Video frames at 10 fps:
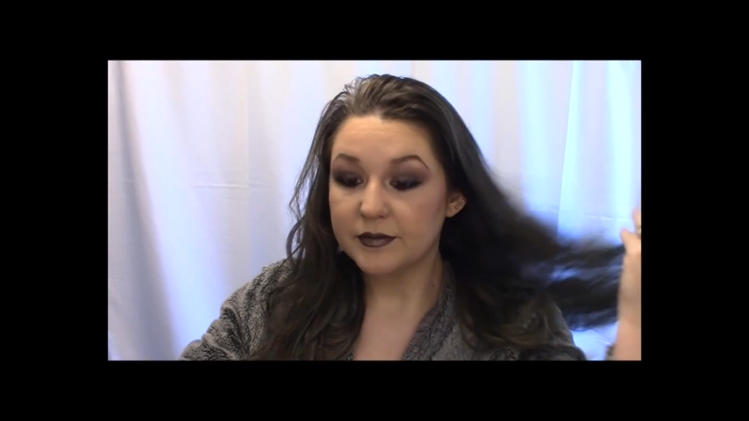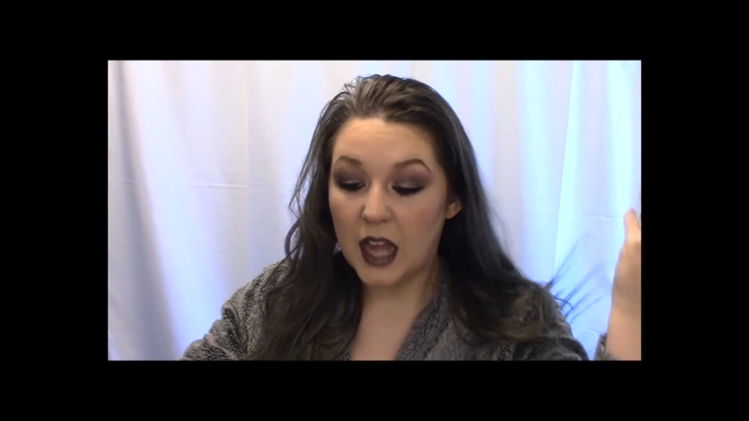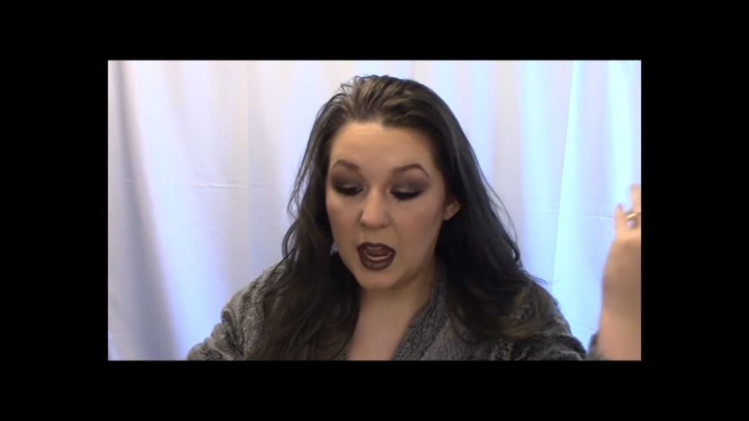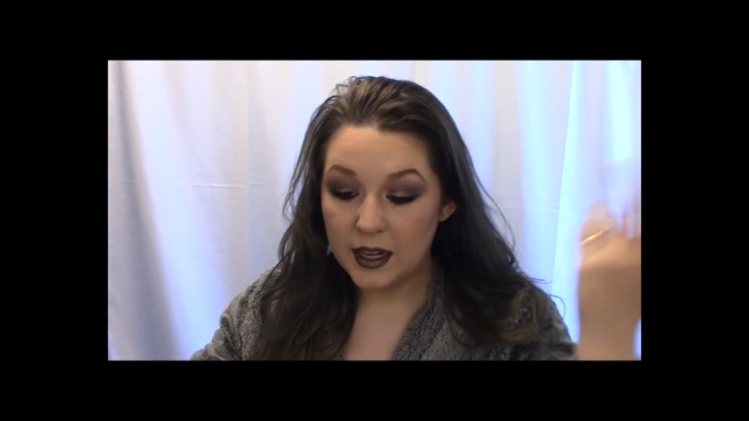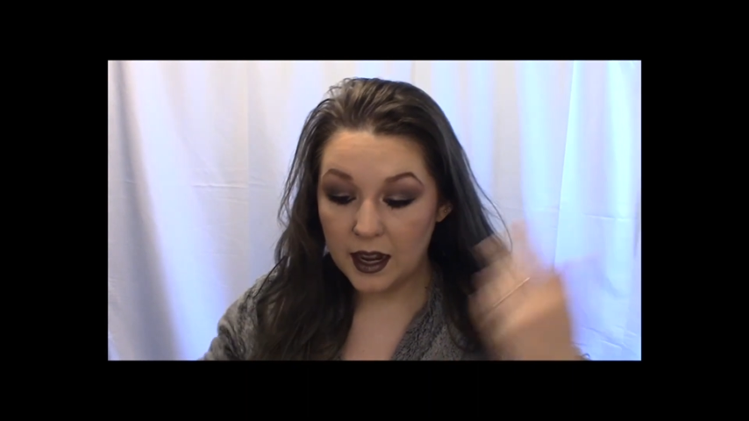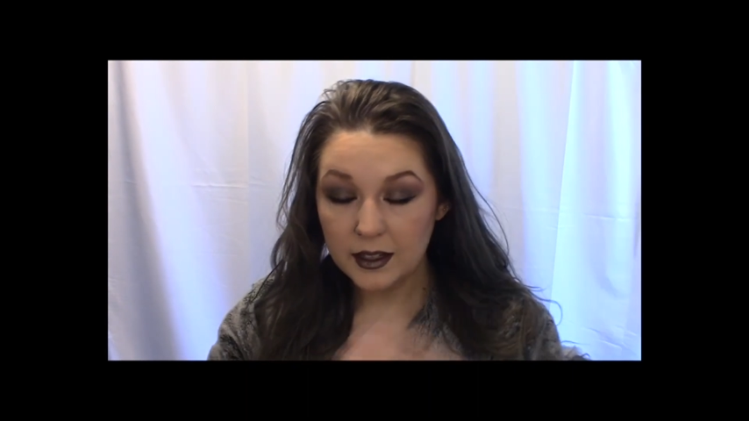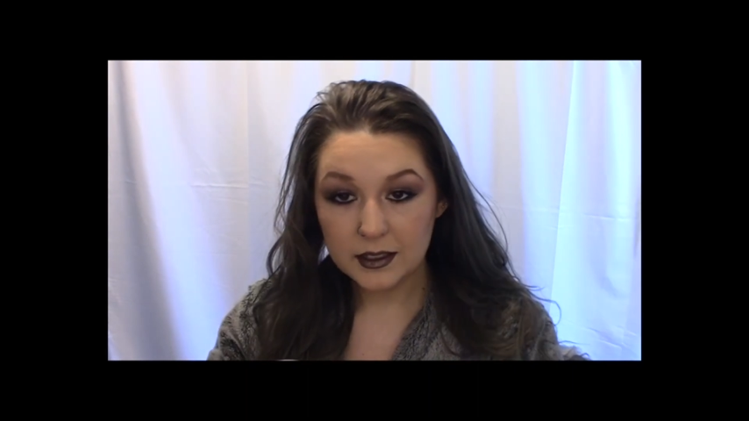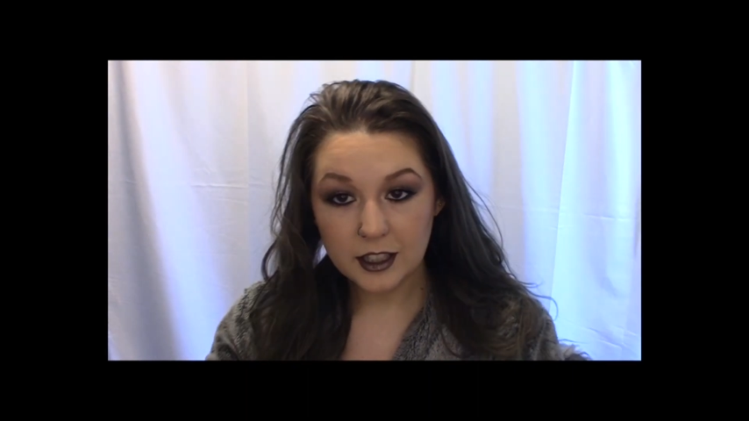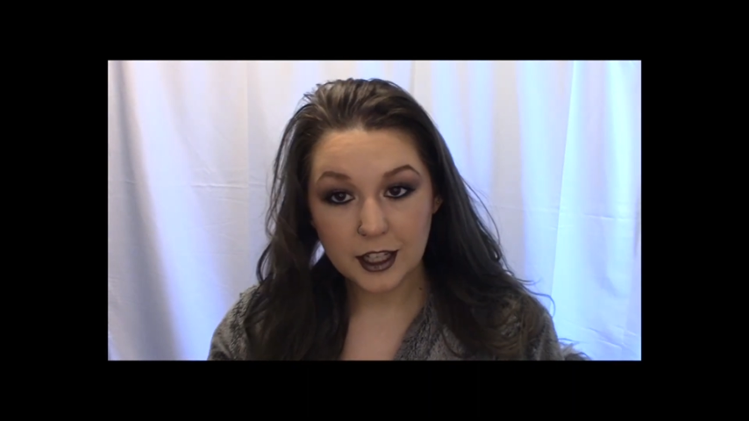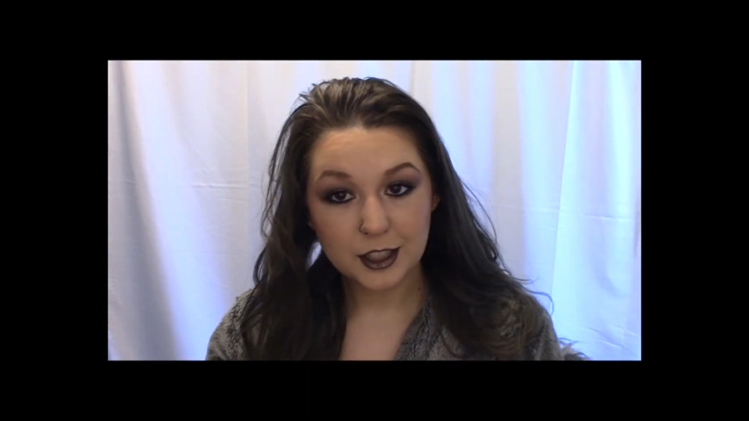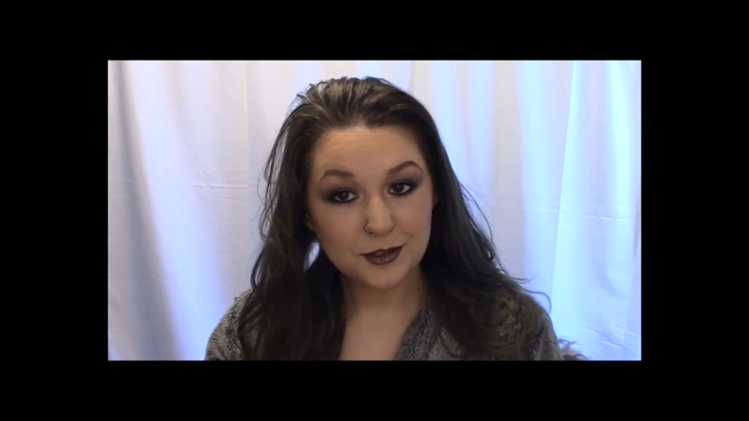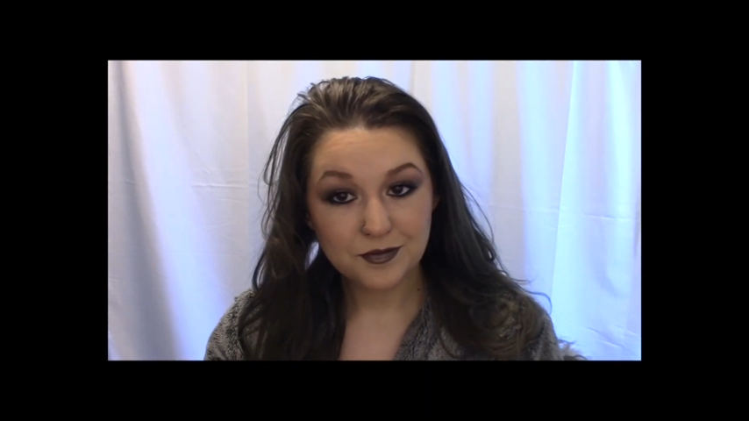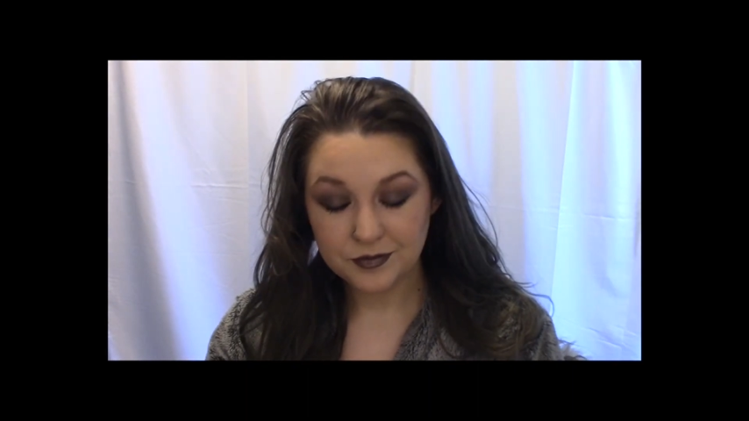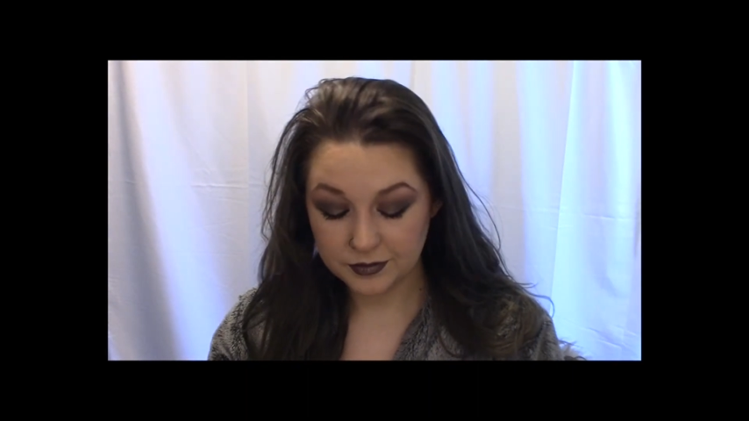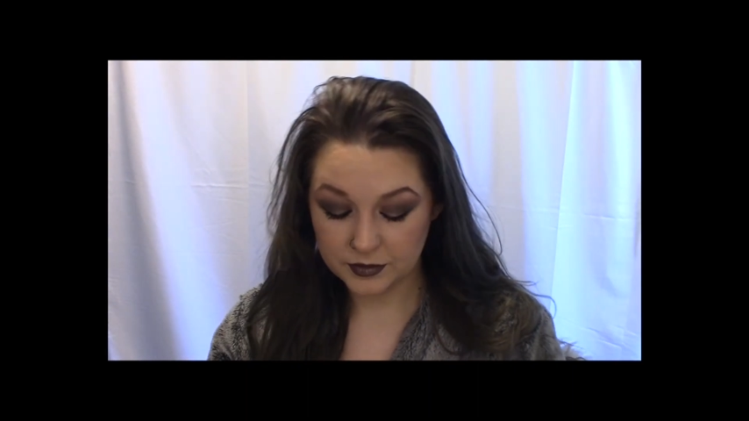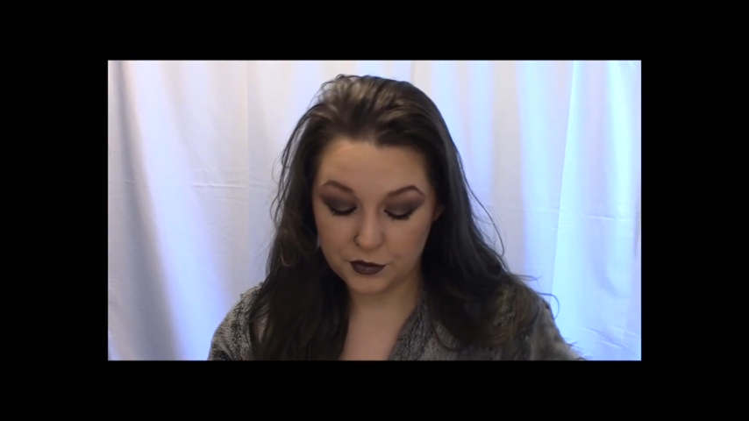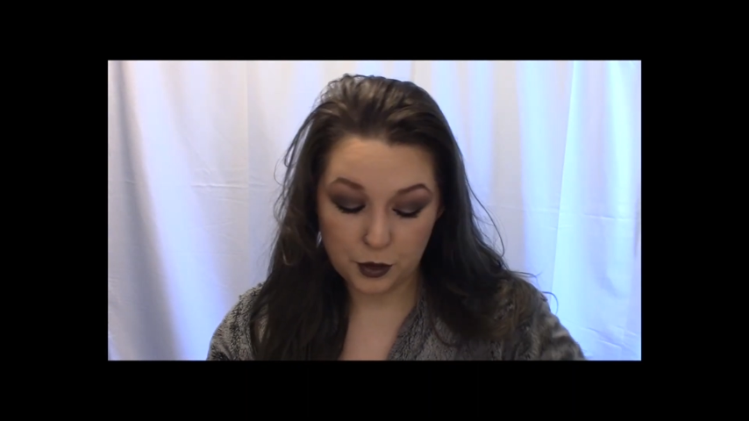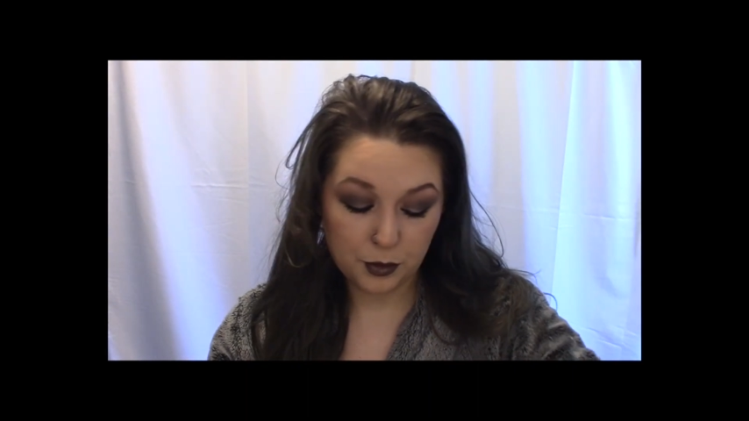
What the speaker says: And hey, if you